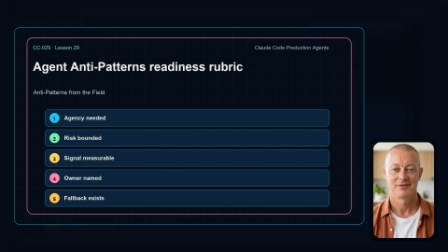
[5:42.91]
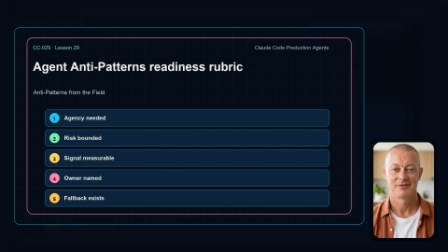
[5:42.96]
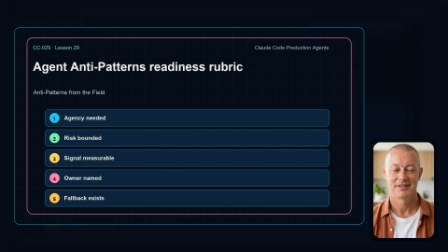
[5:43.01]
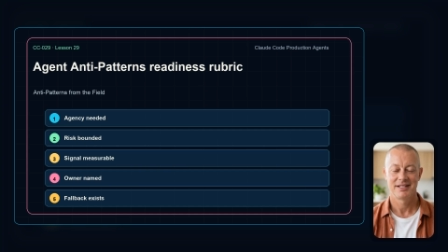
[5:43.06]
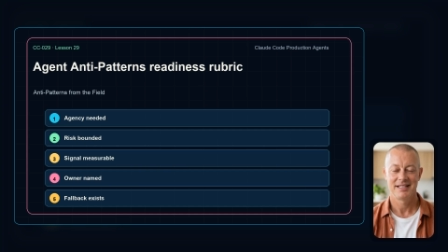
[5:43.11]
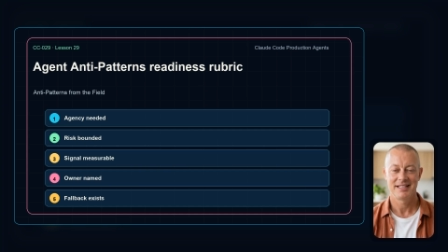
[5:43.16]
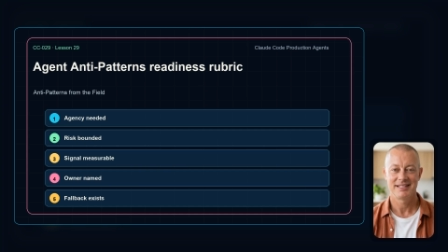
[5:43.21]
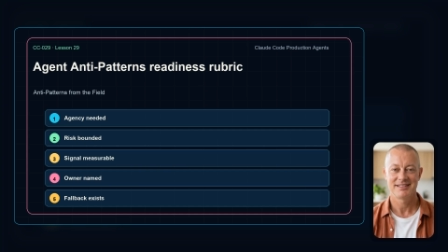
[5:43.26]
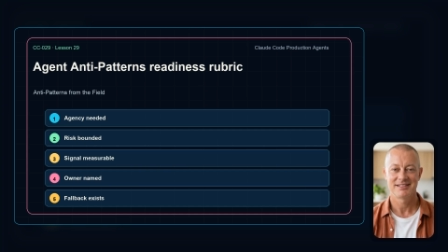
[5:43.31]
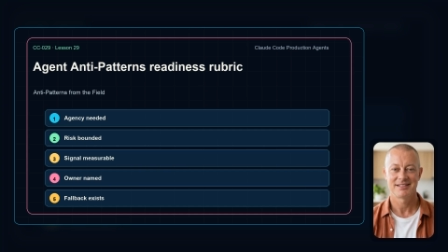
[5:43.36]

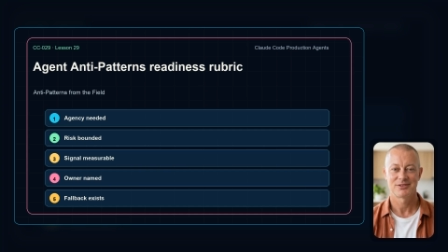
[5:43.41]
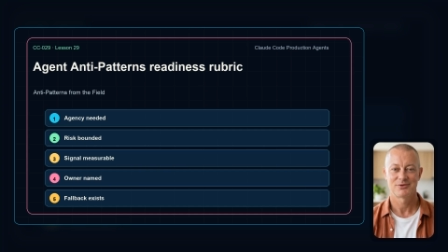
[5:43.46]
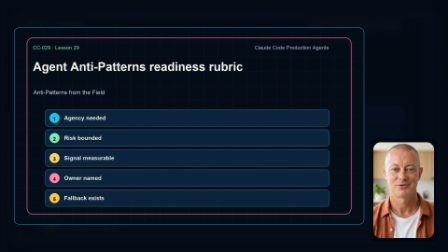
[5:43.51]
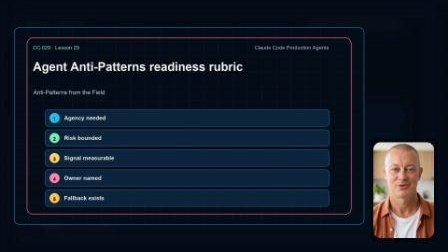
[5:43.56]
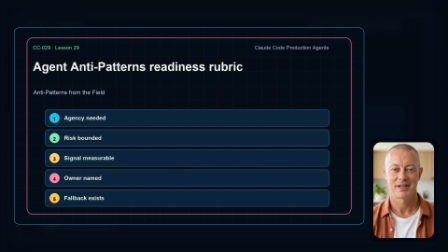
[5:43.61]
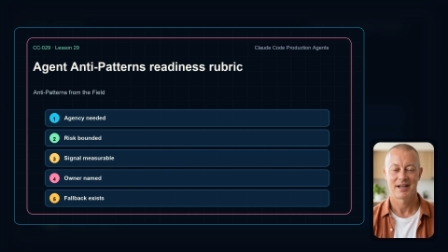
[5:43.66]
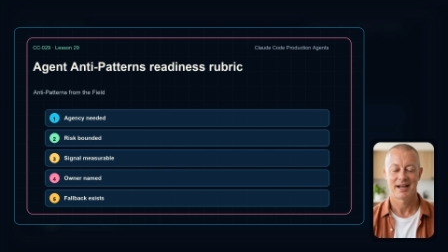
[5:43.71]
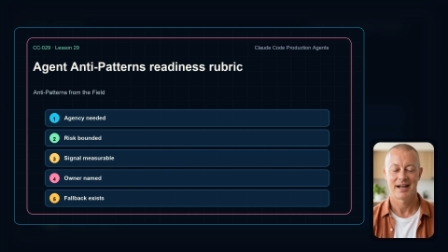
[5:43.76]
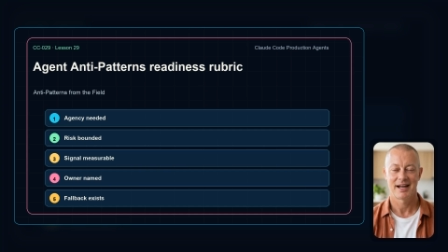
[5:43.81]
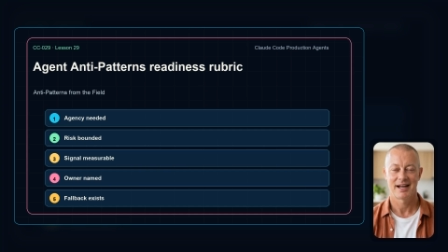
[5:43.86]
the release
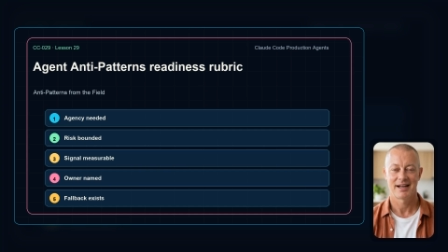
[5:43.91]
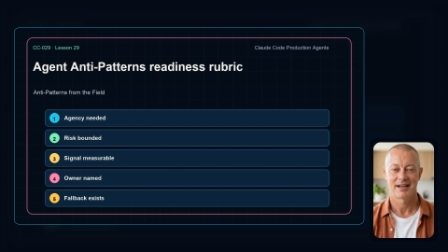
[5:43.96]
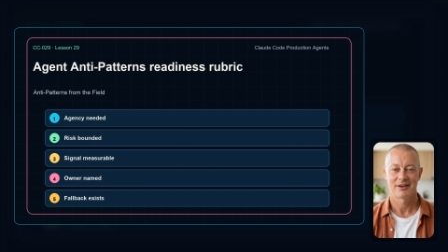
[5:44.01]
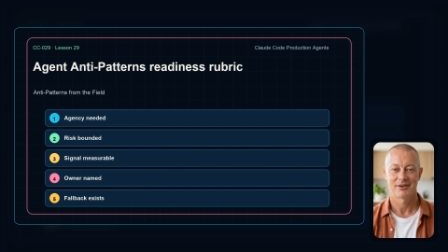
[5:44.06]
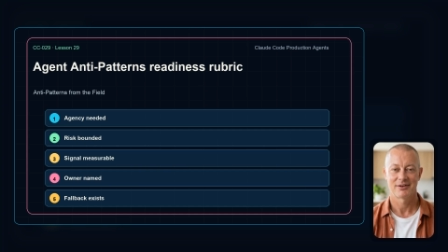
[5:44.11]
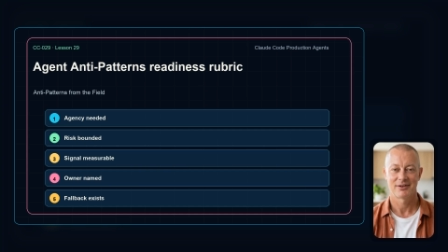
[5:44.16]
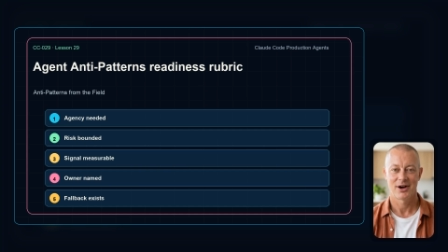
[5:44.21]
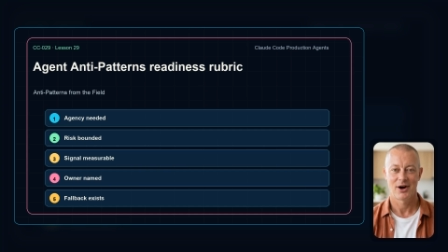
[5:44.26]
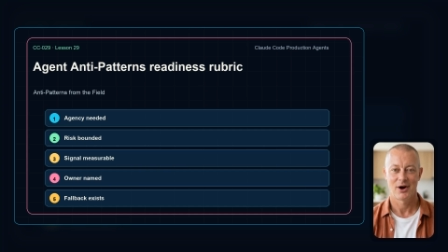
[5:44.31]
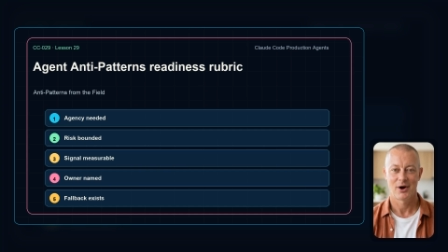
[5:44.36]
is
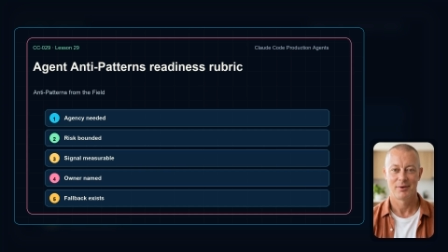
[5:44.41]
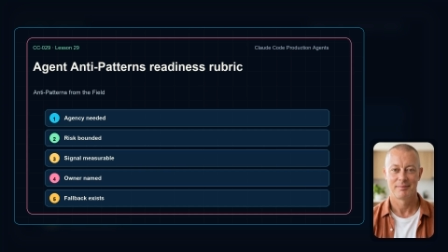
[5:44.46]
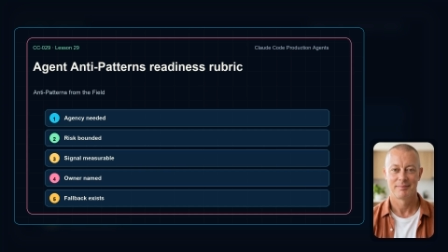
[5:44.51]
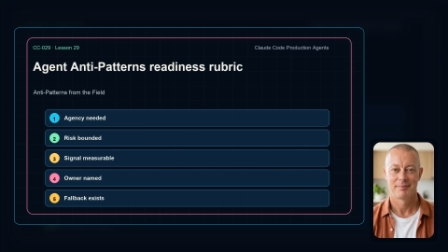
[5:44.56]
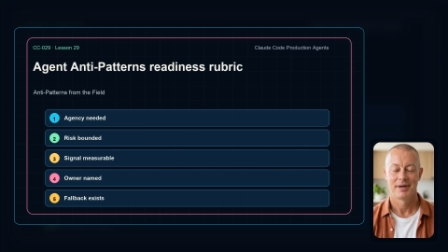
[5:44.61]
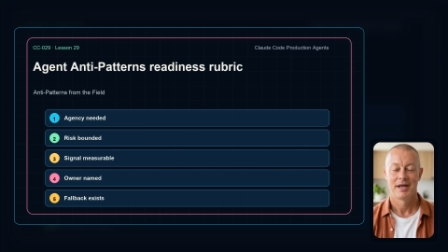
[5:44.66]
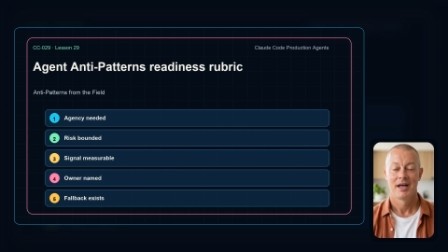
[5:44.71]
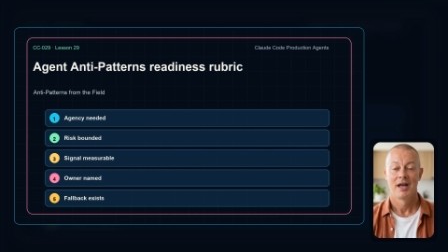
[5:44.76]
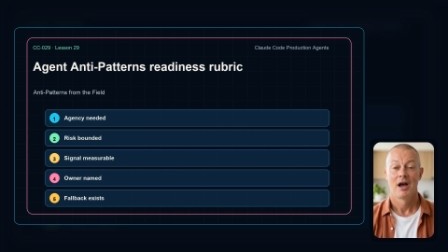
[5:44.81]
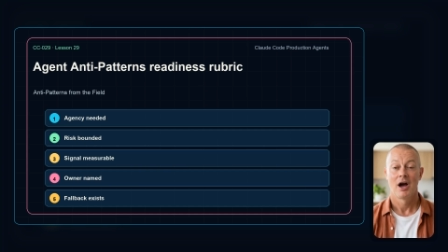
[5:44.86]
relying on
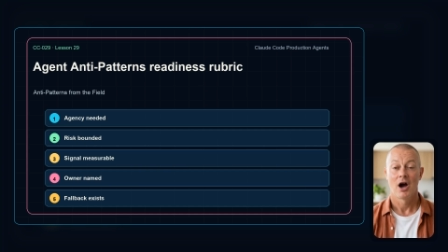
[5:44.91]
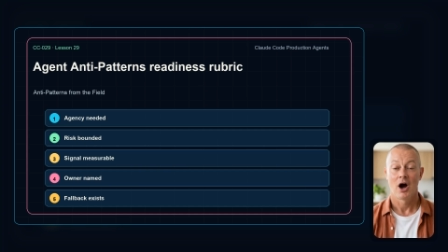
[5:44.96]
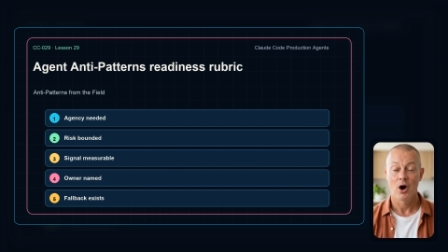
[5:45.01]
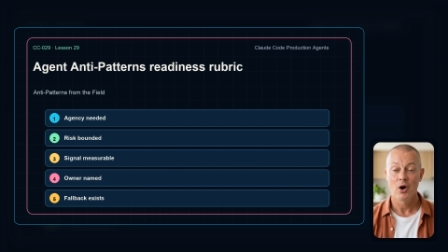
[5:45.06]
hope.